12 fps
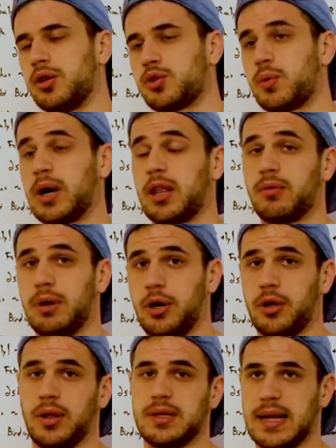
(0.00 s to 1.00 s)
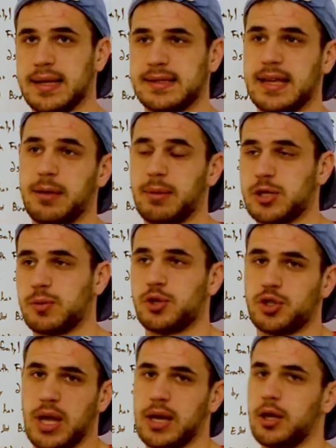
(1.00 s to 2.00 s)
23 nucleotide segments,
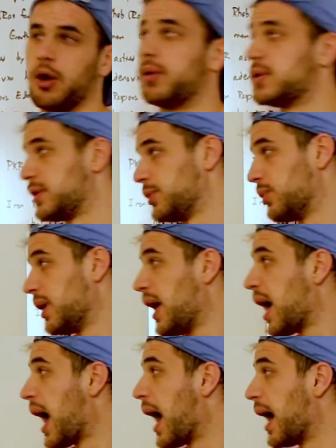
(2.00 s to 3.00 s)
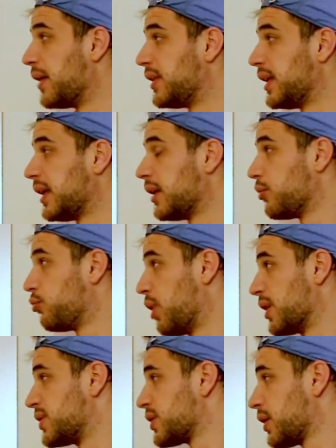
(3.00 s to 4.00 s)
which then go into the
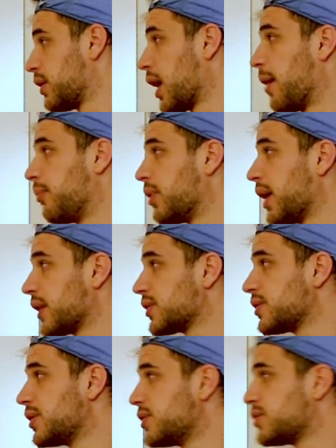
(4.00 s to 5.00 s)
RISC complex.